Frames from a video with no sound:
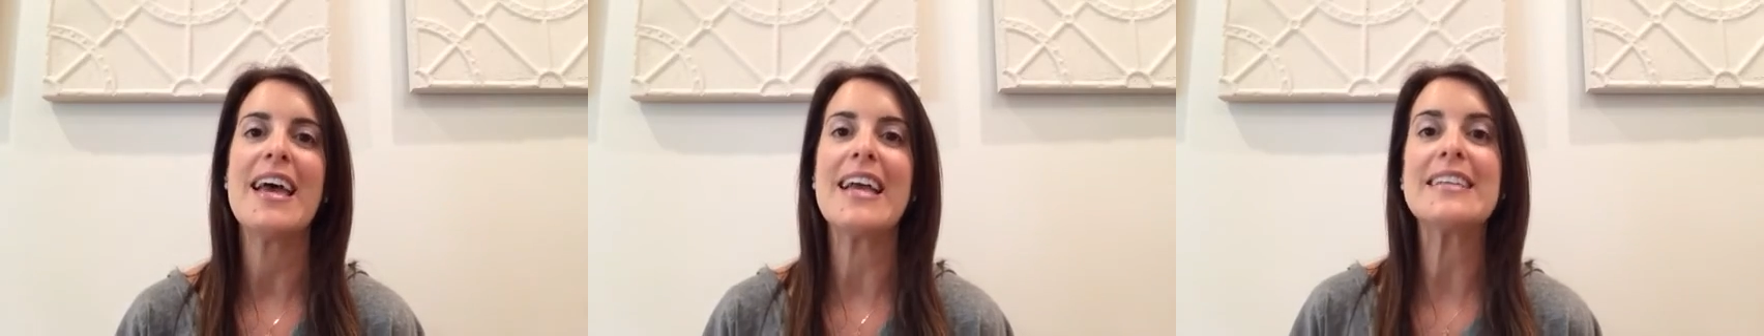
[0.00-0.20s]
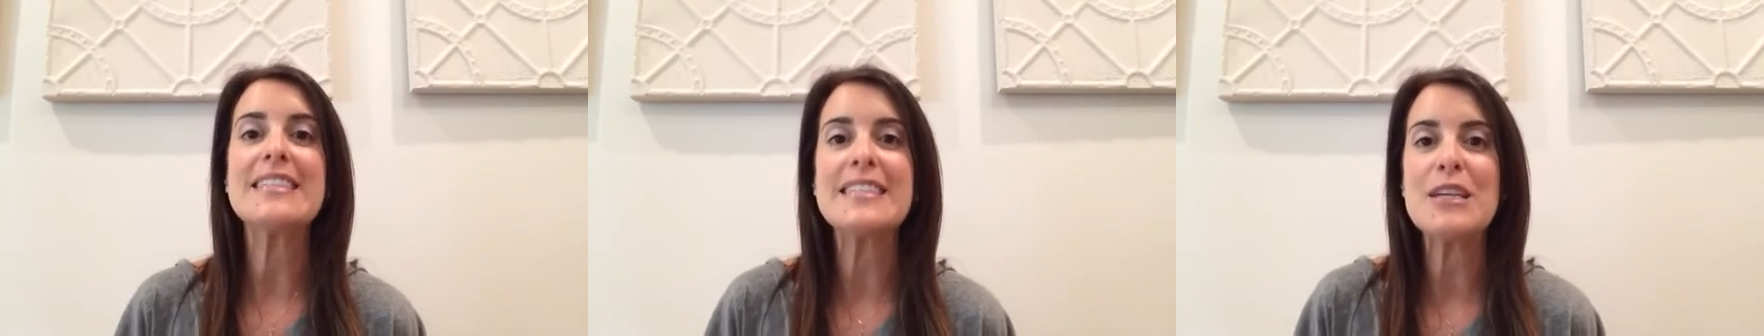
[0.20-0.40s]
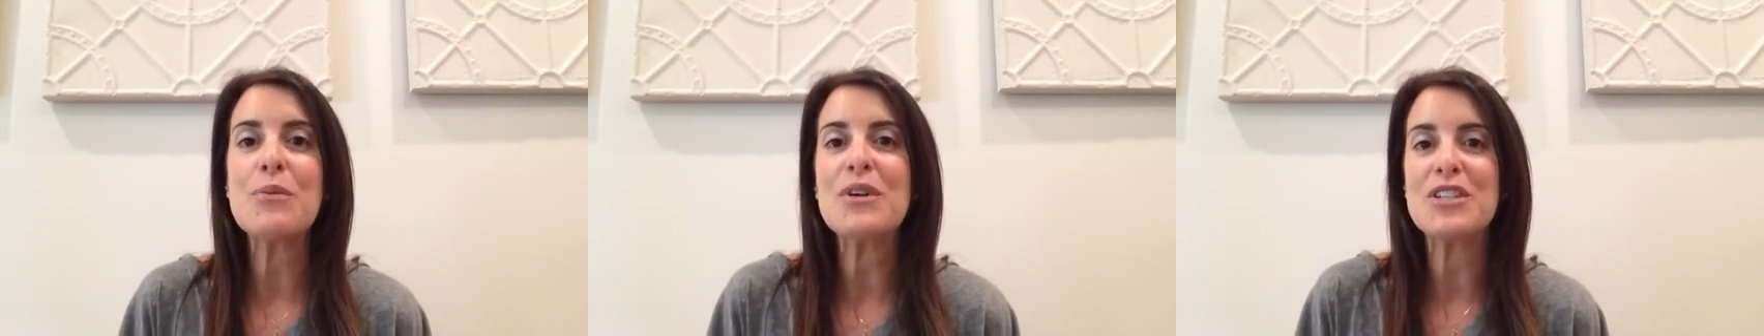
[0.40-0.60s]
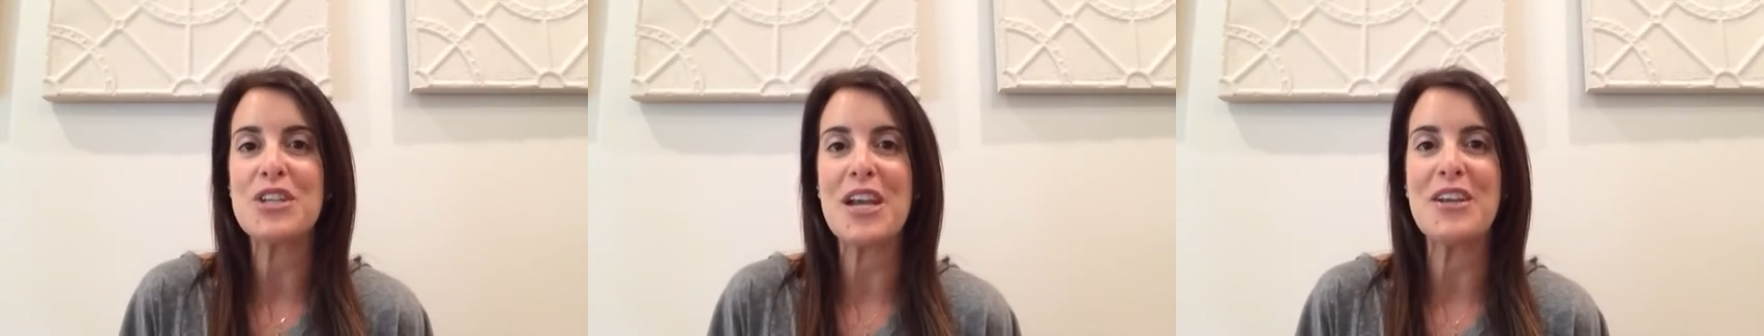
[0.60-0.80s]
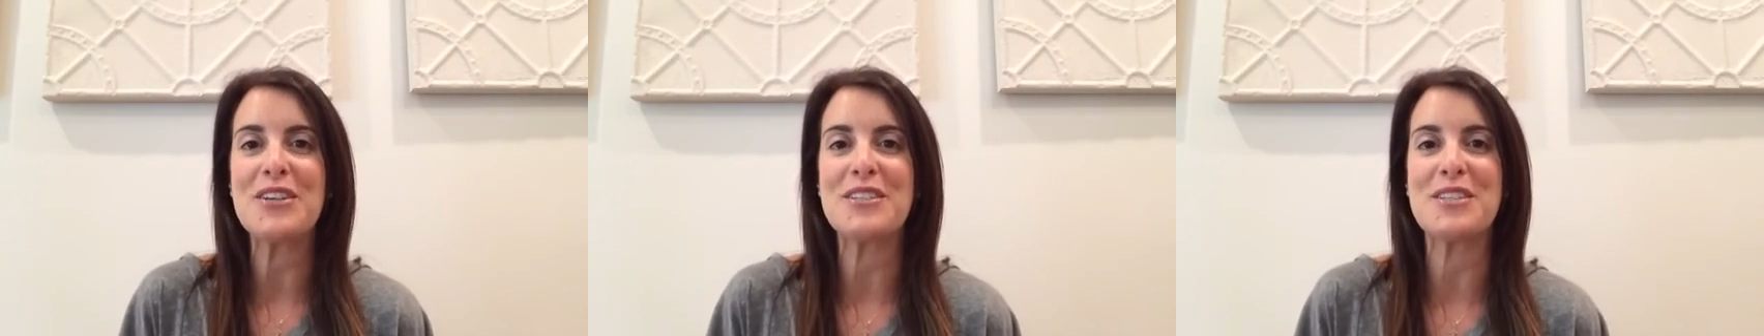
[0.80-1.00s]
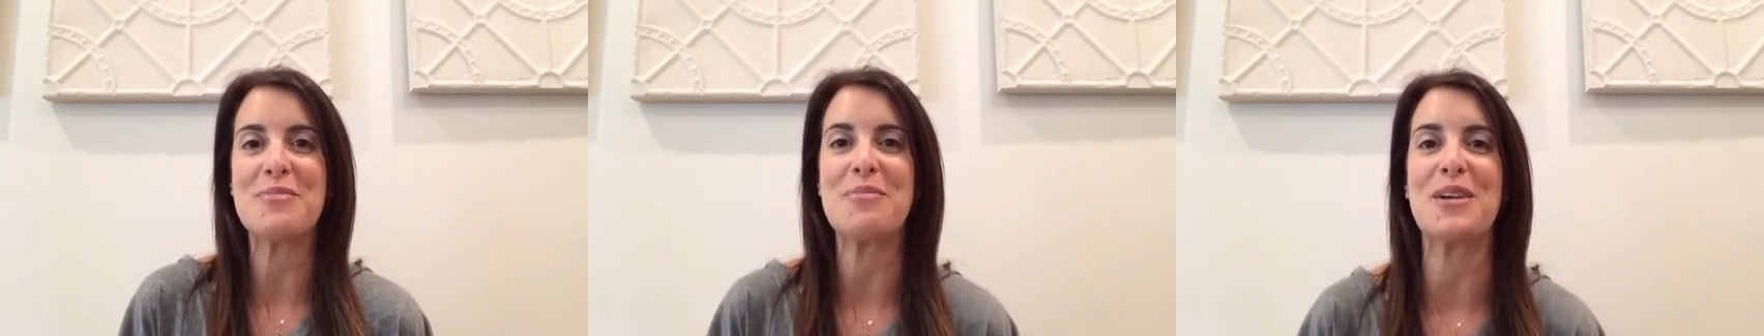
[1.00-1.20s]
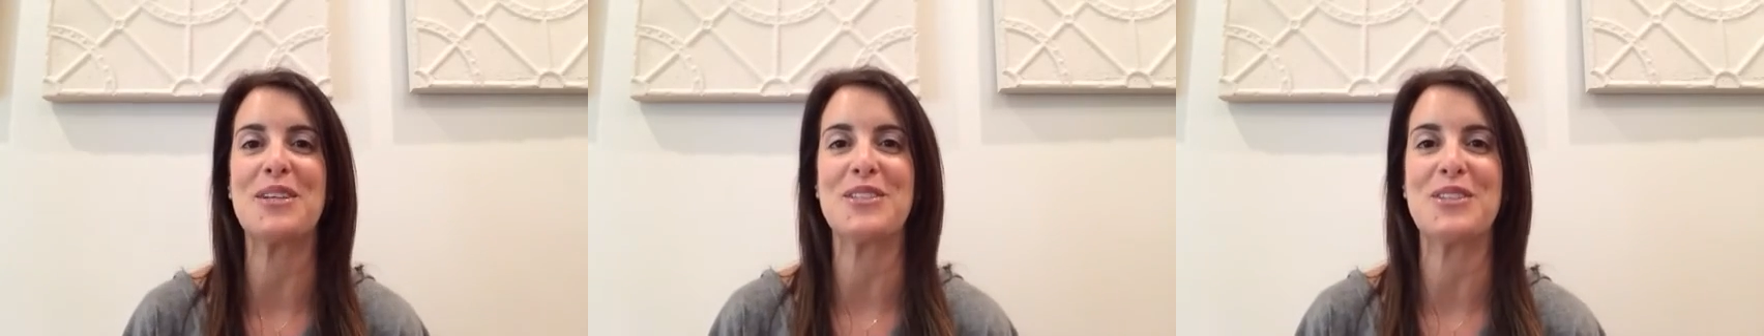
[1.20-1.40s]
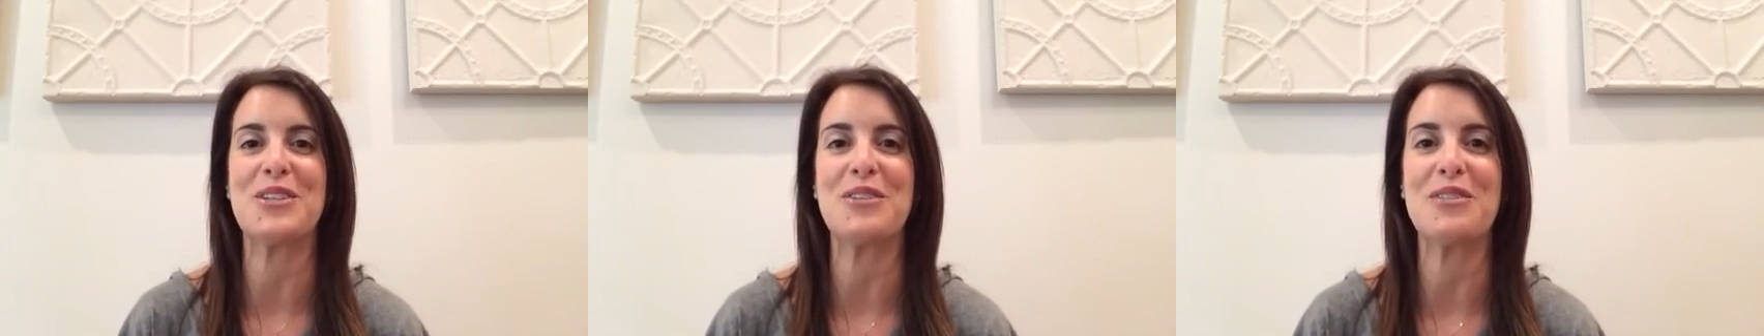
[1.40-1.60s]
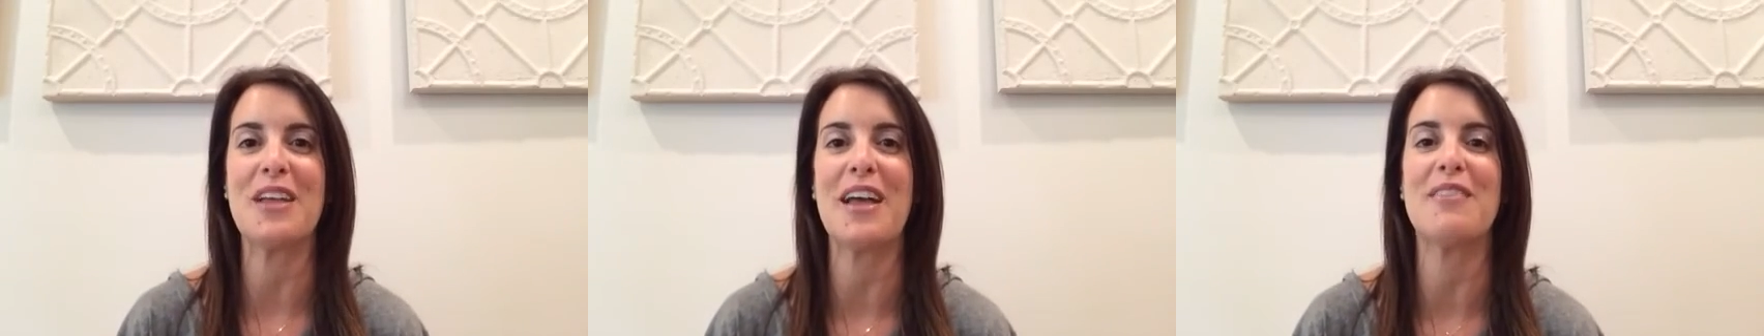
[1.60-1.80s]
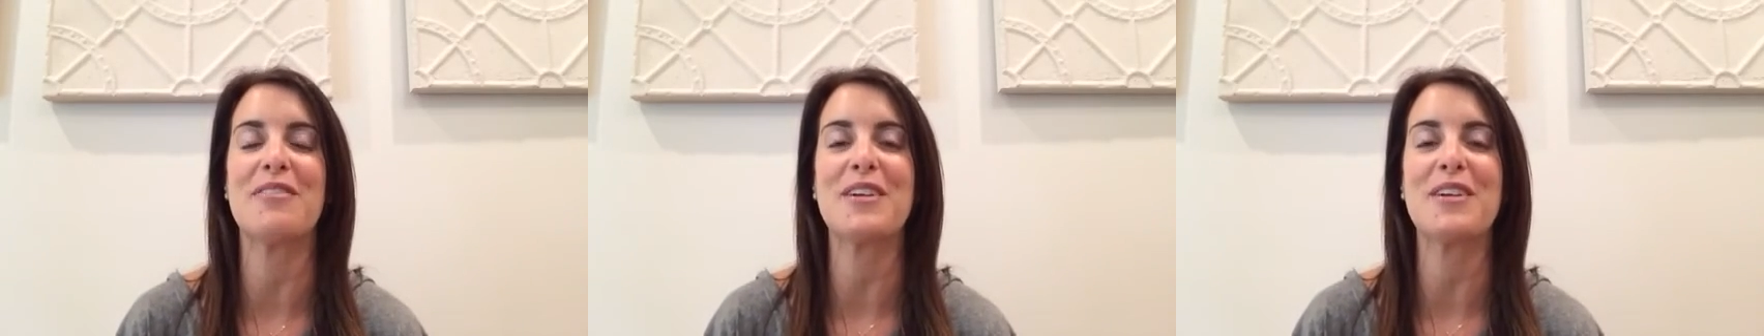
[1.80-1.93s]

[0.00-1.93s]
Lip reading: and see what changes it brings to your life,